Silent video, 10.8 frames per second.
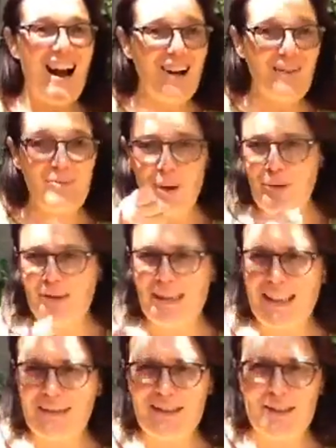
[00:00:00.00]
I've posted
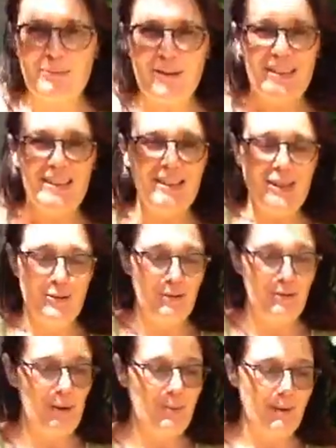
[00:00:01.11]
out some seeds to a
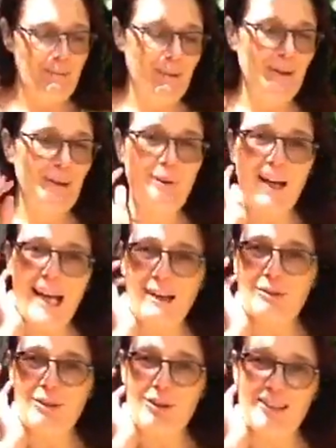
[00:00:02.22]
few people who I
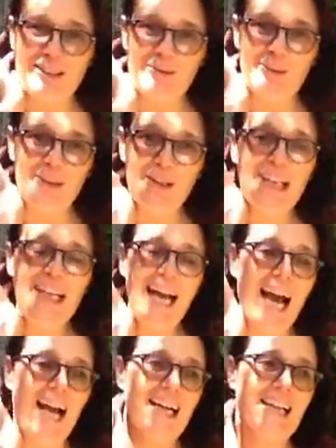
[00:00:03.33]
have addresses for,
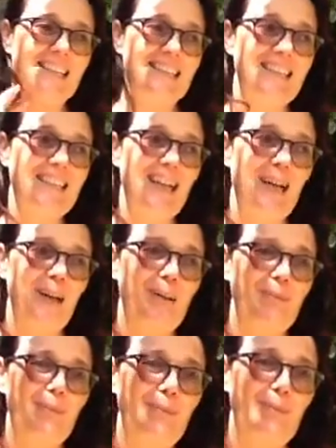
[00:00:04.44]
and
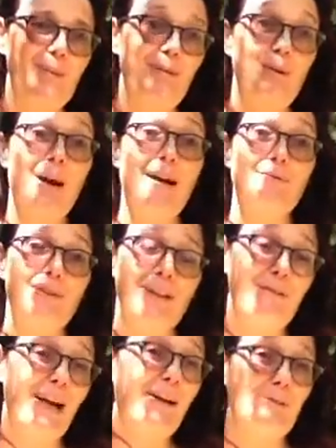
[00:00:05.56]
um, if you haven't,
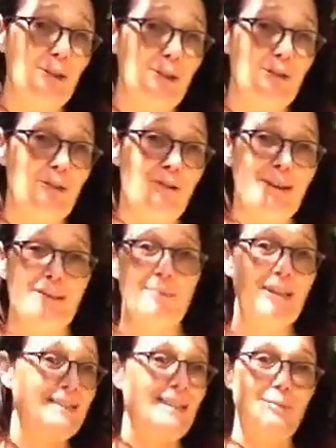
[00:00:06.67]
if I haven't got your address,
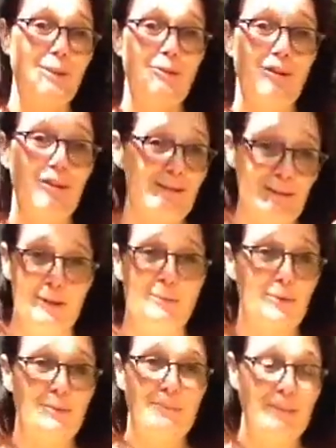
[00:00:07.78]
please send me your address, and I
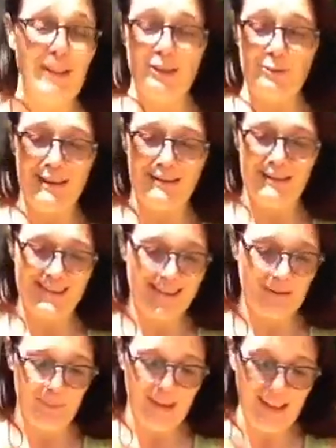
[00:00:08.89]
will send you out
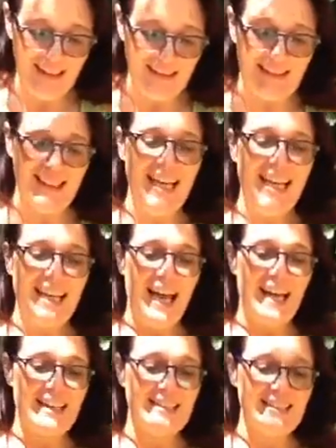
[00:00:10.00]
some seeds.
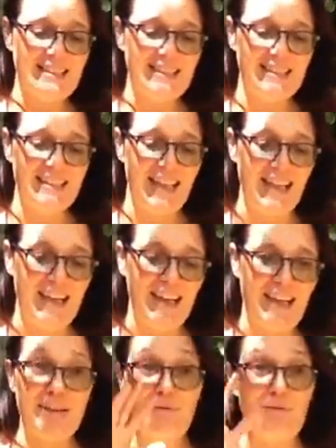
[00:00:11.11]
And uh,
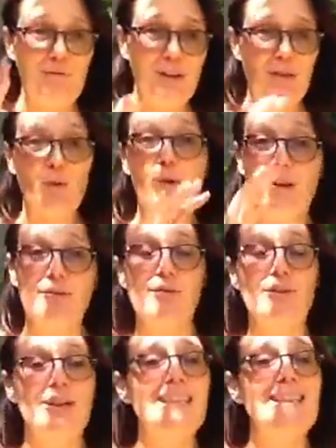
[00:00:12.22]
if you, or if you've
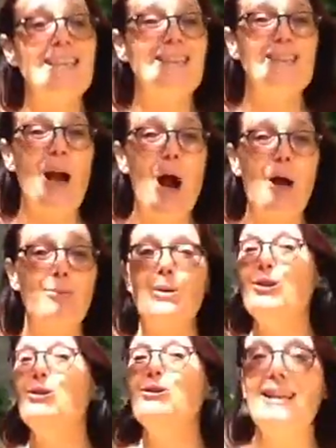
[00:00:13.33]
got any seeds at home, you
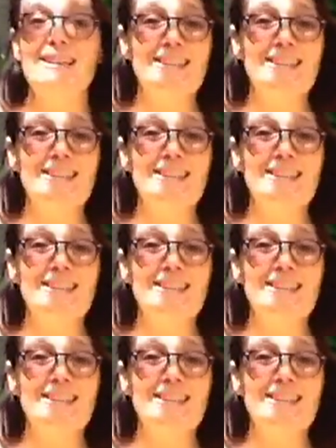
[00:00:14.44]
can use any